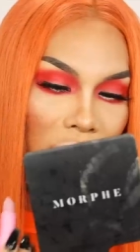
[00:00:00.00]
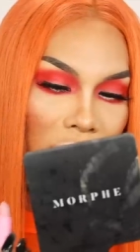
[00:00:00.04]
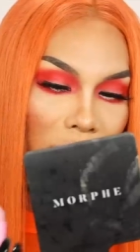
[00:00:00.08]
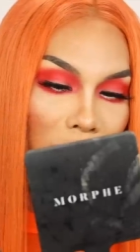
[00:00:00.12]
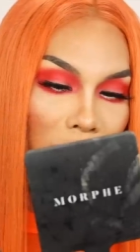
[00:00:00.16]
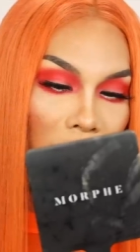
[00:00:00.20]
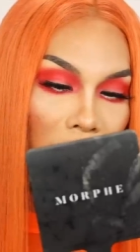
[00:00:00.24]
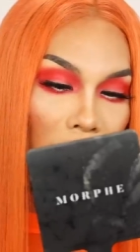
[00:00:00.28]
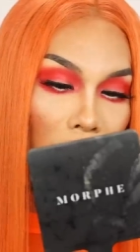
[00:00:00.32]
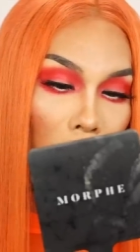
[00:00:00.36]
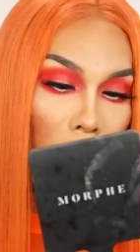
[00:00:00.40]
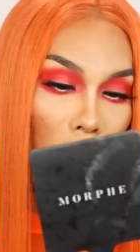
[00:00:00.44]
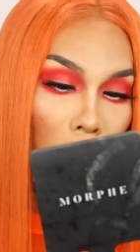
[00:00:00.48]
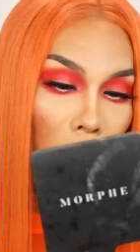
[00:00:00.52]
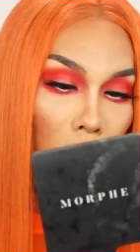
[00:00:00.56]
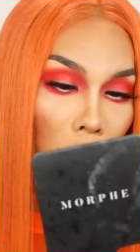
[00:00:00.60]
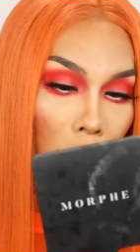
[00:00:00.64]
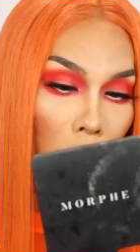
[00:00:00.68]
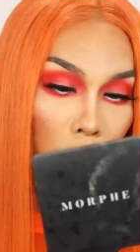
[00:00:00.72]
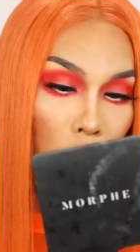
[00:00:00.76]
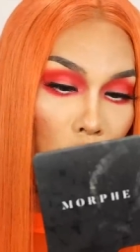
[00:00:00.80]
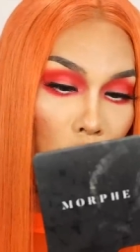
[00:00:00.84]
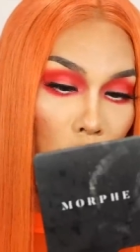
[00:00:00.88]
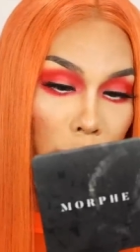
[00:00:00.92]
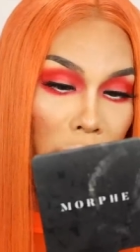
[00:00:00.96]
I'm like,
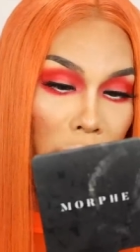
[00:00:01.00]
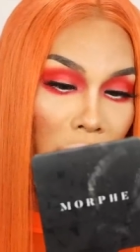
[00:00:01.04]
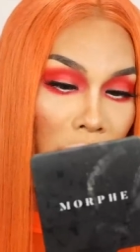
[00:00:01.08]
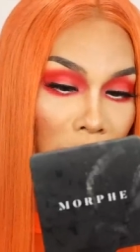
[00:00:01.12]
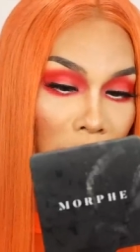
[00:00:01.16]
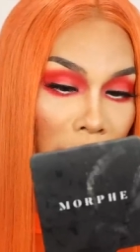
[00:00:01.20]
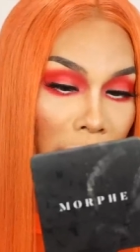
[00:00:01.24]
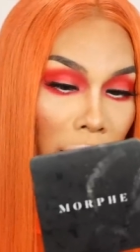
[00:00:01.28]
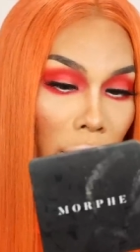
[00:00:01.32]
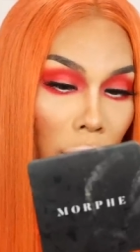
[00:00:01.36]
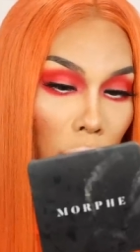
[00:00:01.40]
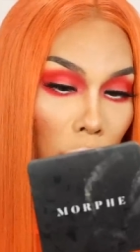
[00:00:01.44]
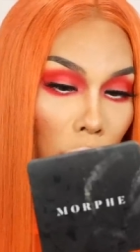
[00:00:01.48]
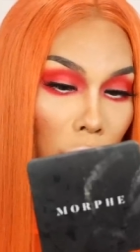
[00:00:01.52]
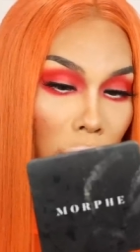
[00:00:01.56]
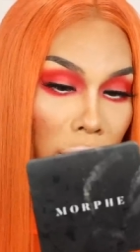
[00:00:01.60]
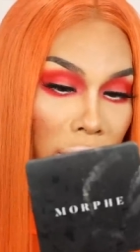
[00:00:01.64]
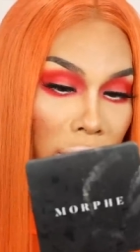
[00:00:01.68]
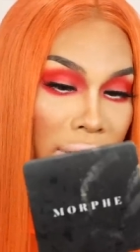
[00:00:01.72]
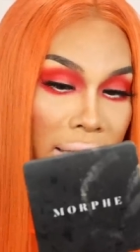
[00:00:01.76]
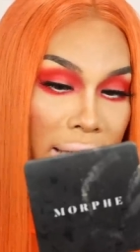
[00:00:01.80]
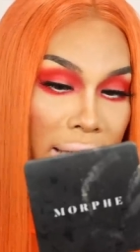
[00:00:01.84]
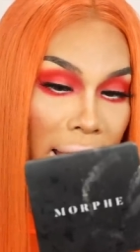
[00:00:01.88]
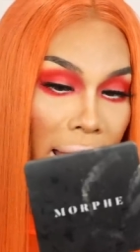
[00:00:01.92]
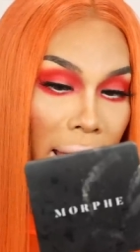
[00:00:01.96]
you mean like
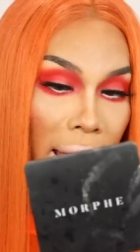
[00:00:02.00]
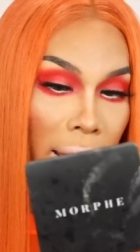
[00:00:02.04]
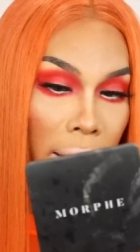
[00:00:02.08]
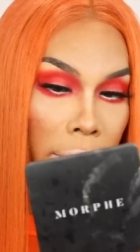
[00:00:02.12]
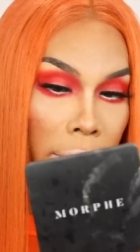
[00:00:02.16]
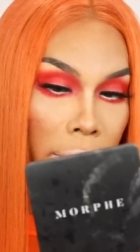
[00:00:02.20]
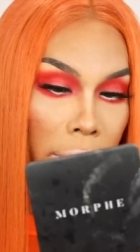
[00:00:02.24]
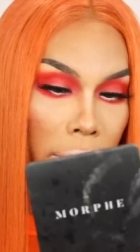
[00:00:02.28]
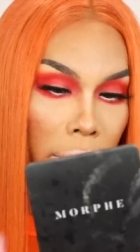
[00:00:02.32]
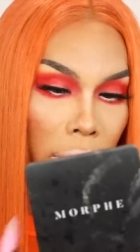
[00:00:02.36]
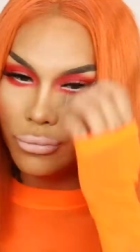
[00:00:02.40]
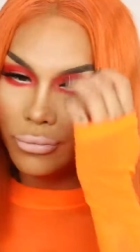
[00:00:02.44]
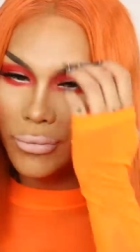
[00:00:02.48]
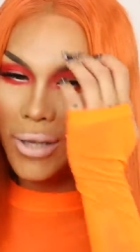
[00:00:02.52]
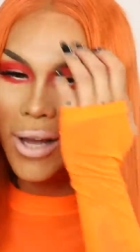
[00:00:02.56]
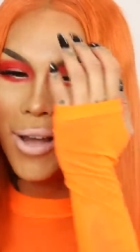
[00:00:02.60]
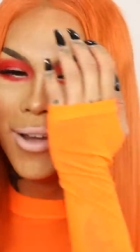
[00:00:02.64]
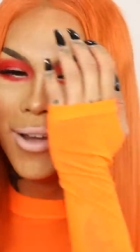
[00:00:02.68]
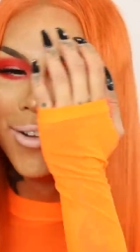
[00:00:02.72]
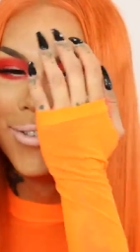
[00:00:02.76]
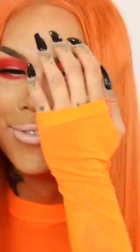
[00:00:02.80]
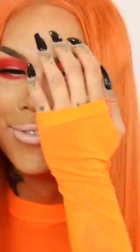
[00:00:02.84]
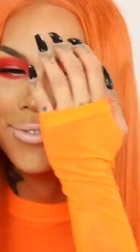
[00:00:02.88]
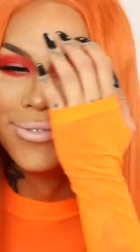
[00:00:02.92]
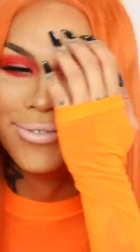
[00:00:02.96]
dead?
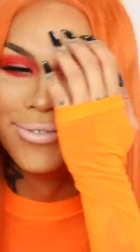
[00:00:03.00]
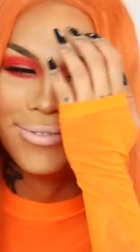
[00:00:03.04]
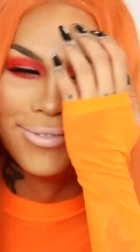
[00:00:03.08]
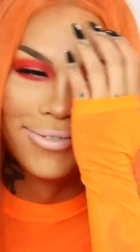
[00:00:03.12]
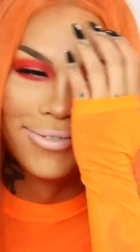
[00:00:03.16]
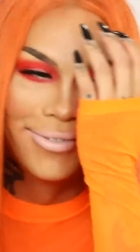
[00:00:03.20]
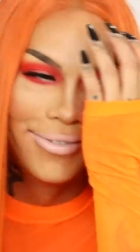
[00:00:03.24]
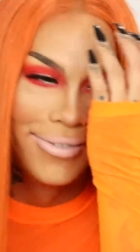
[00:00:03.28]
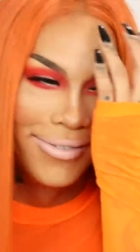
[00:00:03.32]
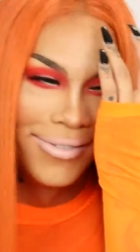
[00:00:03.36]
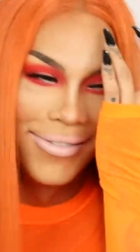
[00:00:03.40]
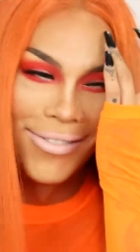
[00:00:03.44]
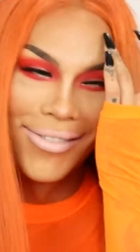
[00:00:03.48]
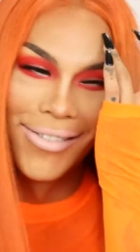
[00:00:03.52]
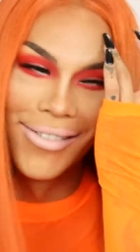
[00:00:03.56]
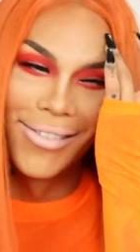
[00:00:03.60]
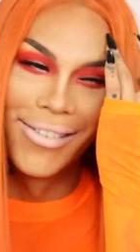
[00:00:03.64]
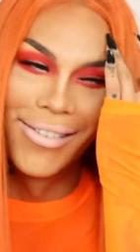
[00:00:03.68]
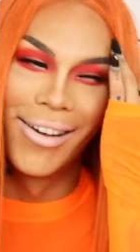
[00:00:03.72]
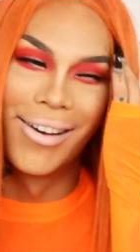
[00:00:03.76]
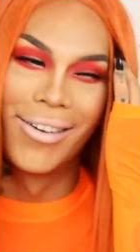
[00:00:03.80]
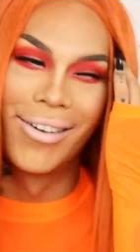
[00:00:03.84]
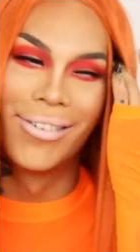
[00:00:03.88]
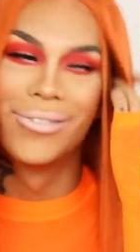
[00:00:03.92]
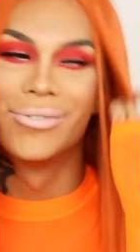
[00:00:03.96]

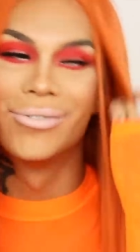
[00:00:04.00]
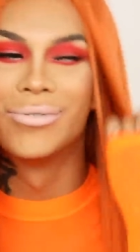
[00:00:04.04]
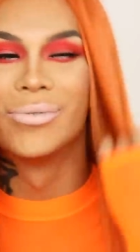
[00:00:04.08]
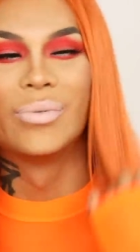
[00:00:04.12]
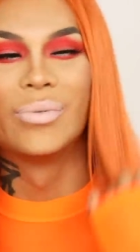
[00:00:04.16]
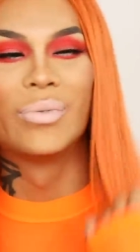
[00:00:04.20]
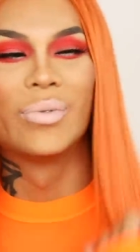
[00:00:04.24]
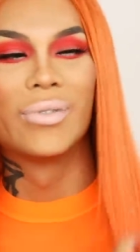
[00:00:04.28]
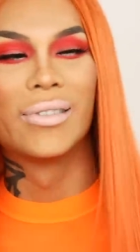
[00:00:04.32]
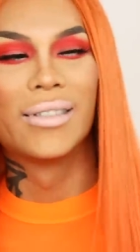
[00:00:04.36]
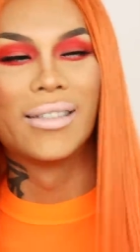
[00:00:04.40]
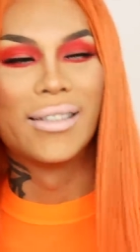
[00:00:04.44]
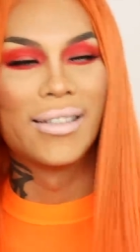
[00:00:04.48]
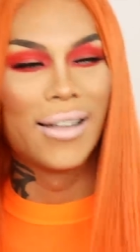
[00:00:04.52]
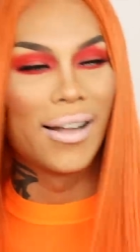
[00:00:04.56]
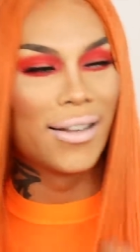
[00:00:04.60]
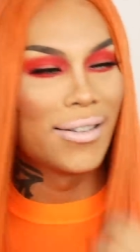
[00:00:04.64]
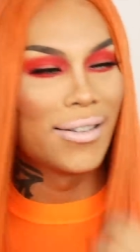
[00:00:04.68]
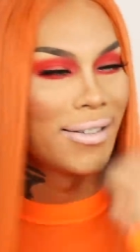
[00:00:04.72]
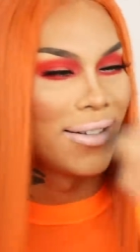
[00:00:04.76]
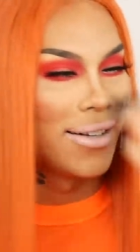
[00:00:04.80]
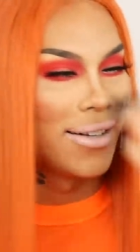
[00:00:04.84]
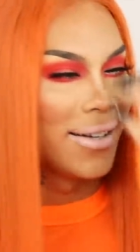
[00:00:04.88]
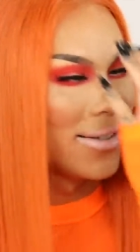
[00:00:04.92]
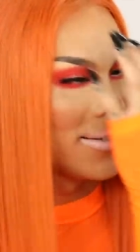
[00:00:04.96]
No, not
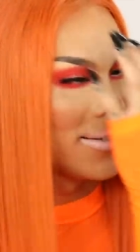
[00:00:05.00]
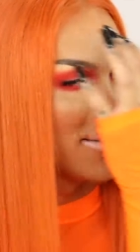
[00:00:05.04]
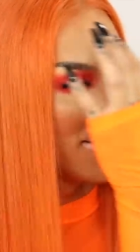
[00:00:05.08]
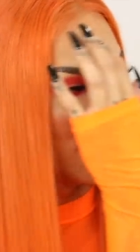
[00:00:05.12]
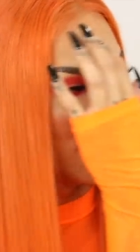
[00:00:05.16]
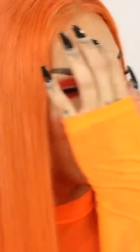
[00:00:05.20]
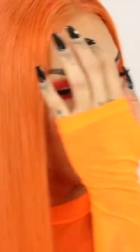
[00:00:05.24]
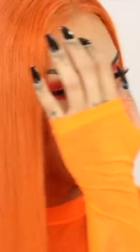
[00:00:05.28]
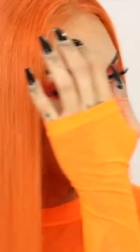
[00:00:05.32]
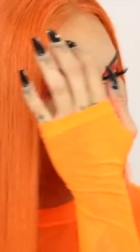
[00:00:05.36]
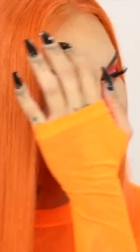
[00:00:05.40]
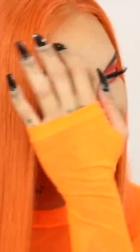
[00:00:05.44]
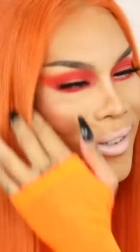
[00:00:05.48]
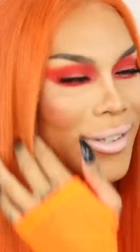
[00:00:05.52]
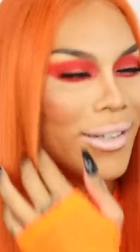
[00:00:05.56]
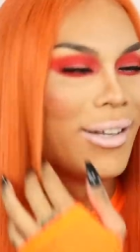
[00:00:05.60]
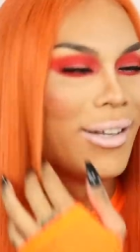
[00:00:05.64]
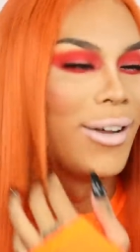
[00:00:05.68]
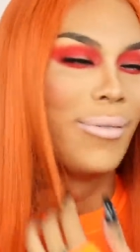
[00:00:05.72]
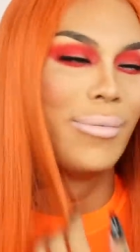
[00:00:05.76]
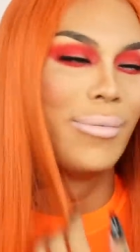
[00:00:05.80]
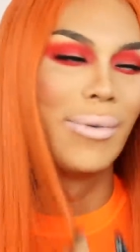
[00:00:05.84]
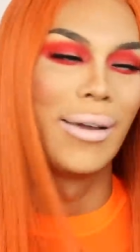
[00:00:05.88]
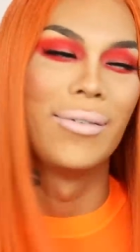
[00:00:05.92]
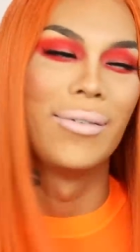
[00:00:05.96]
today's look.
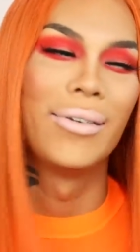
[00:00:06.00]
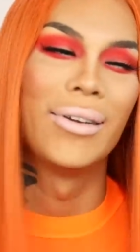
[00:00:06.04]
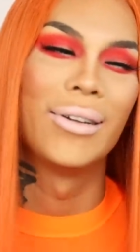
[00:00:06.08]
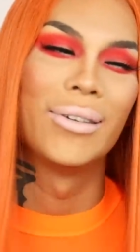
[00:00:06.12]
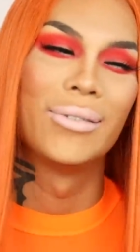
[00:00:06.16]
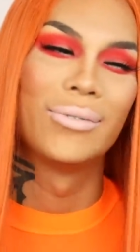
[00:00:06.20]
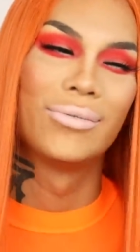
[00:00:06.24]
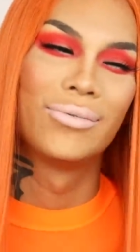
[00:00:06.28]
No, baby.